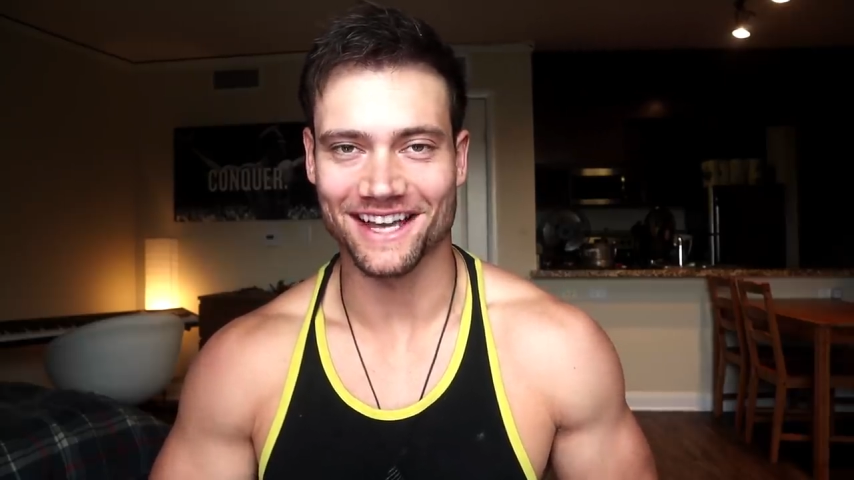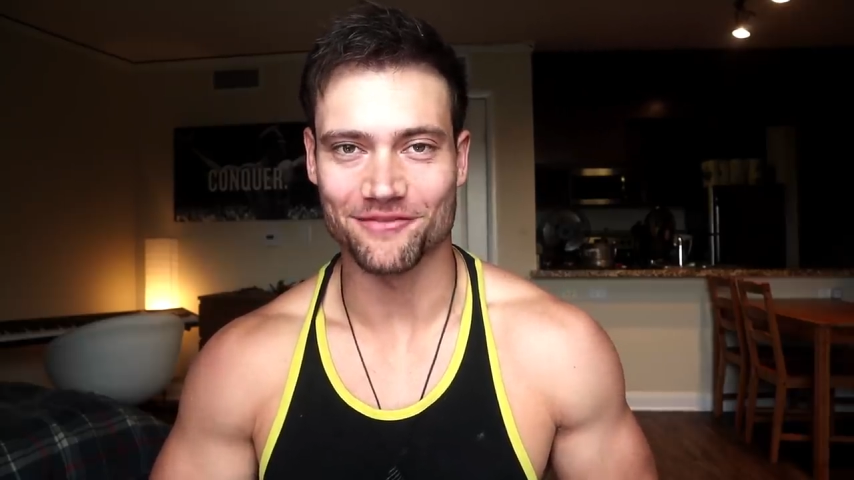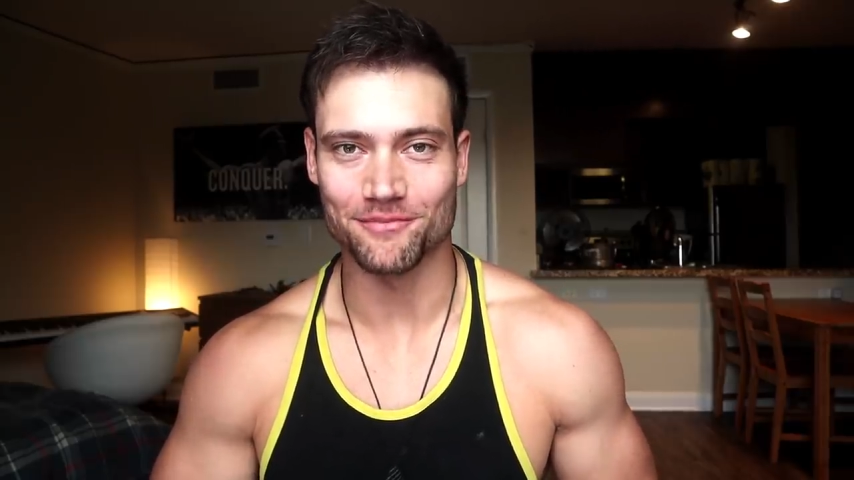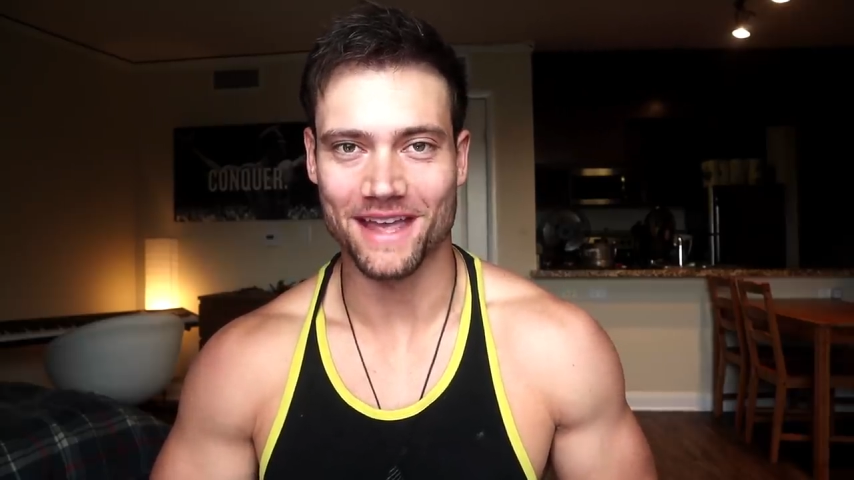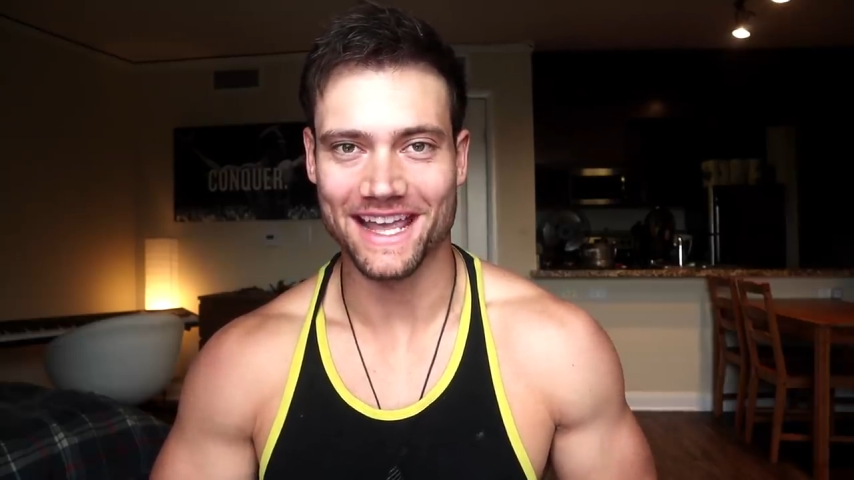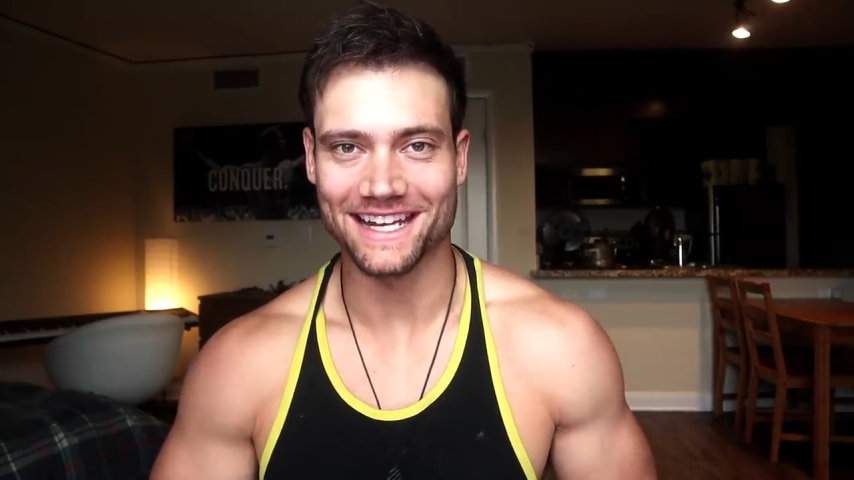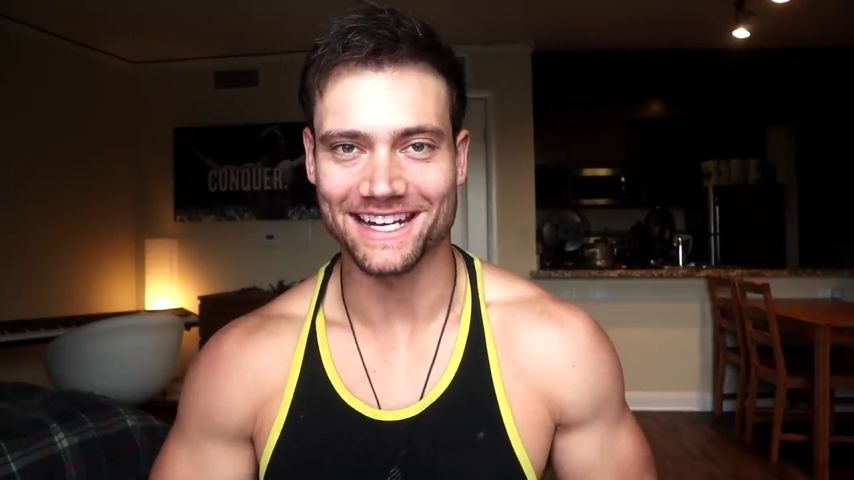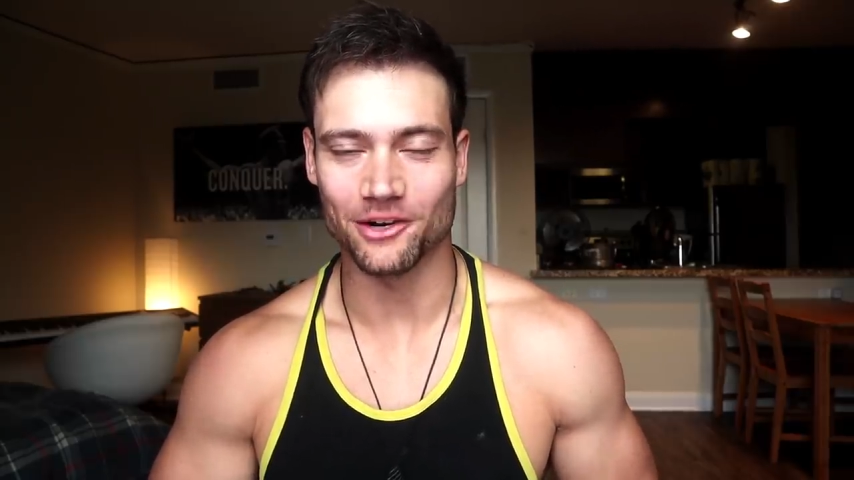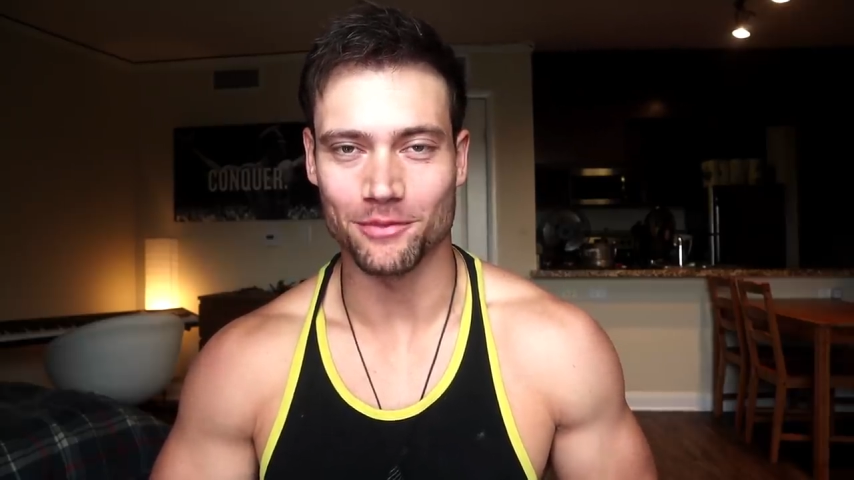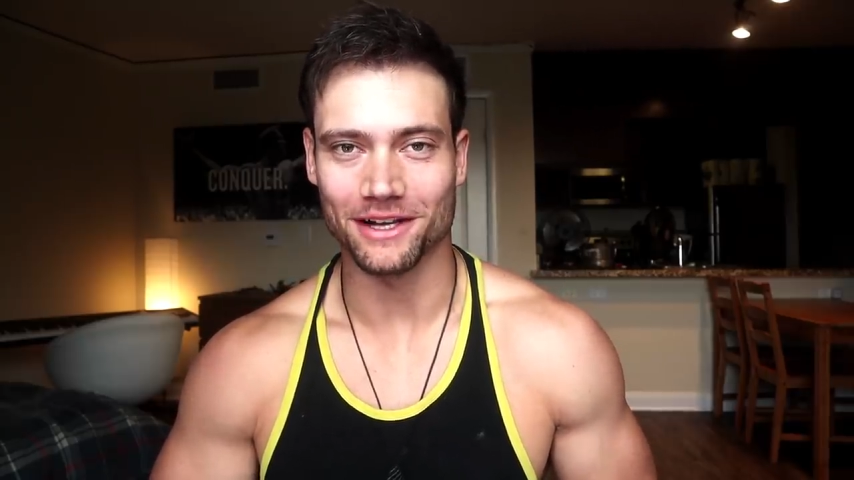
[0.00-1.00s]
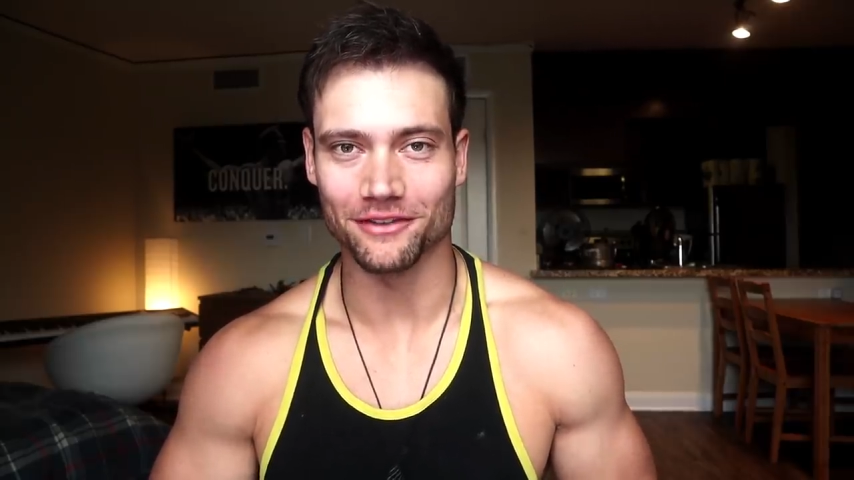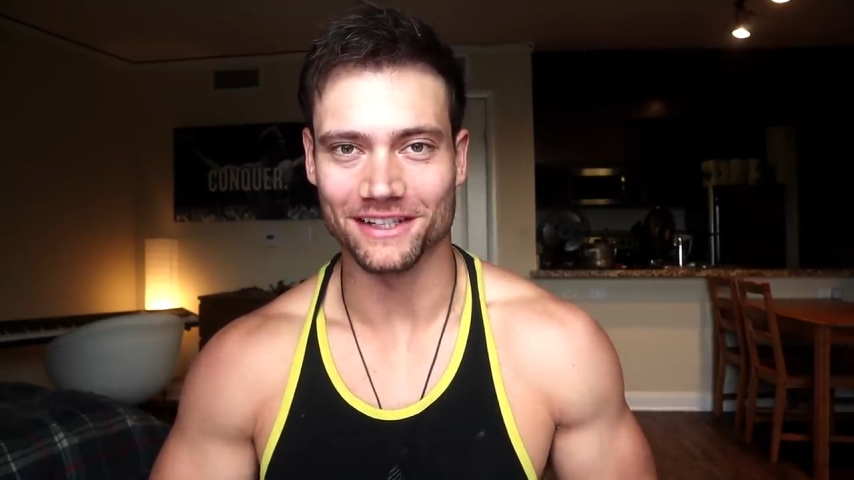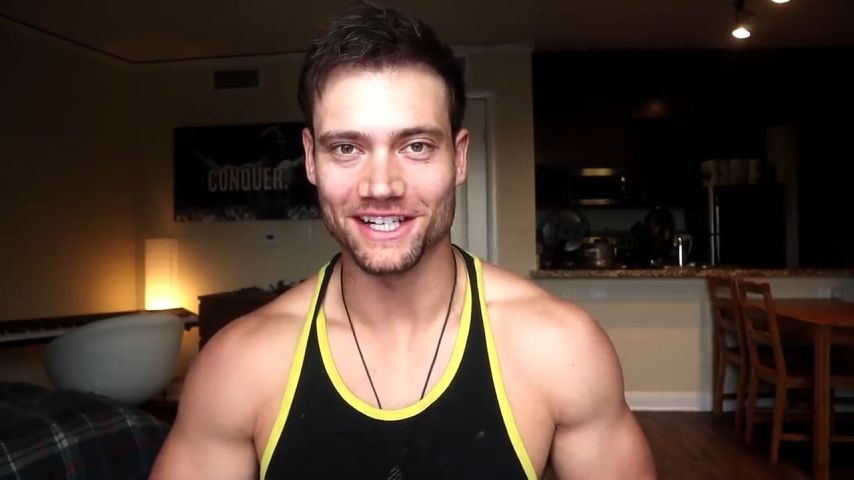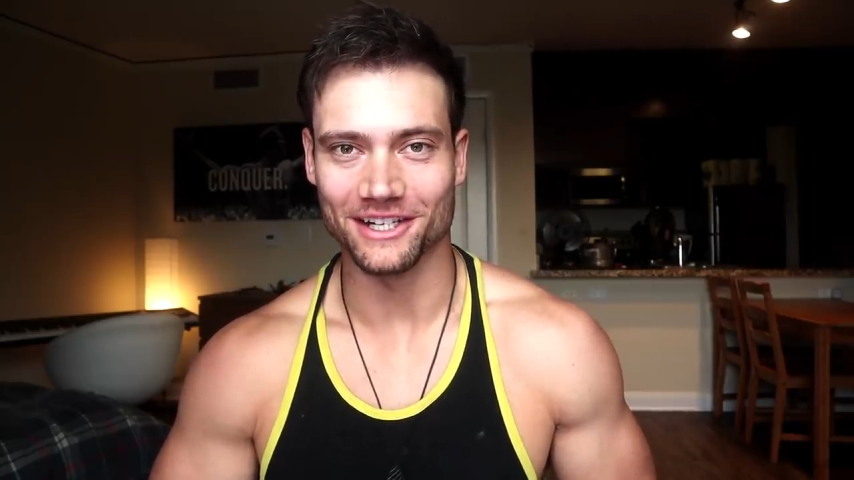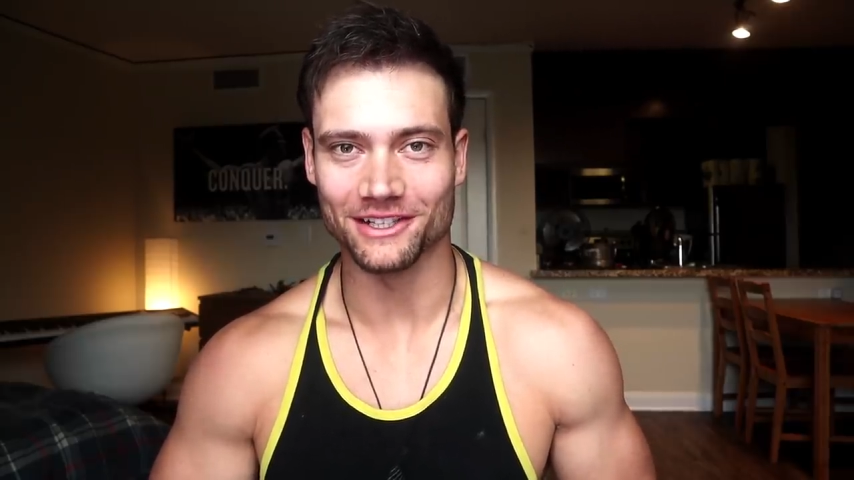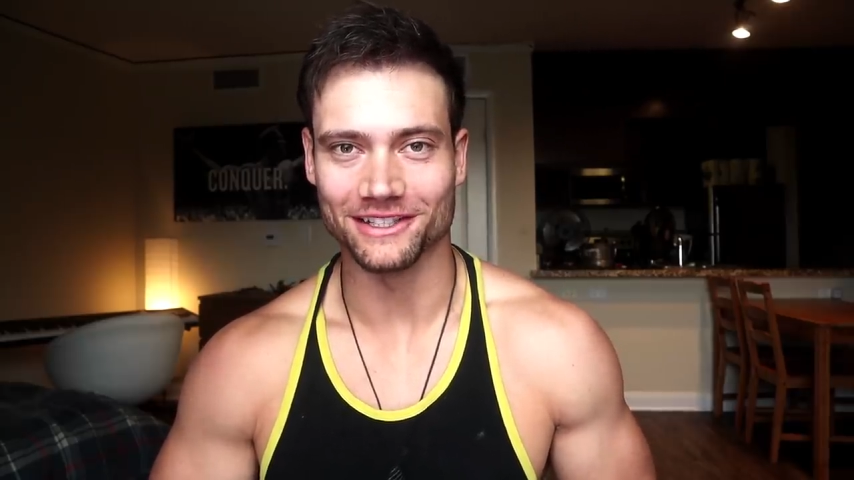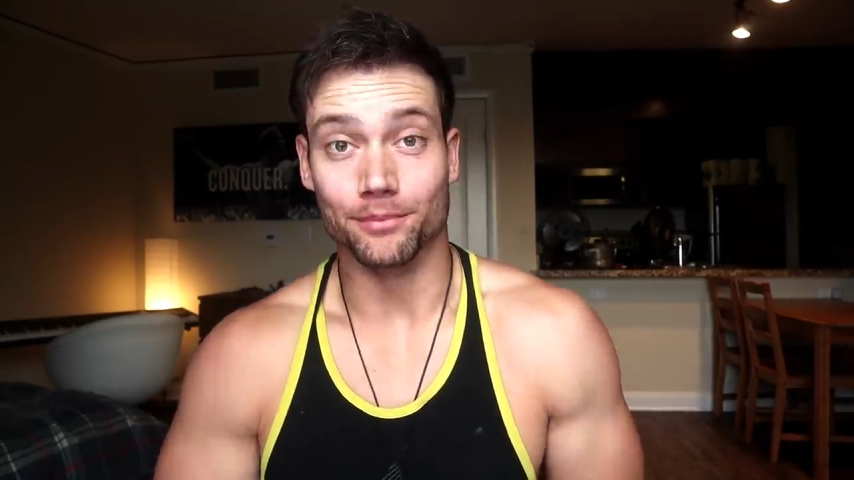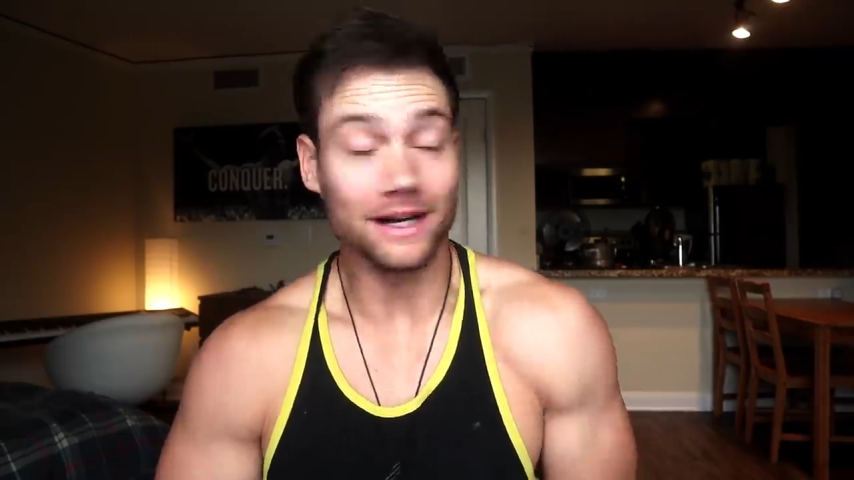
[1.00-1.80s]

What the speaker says: I've made an Omegle video,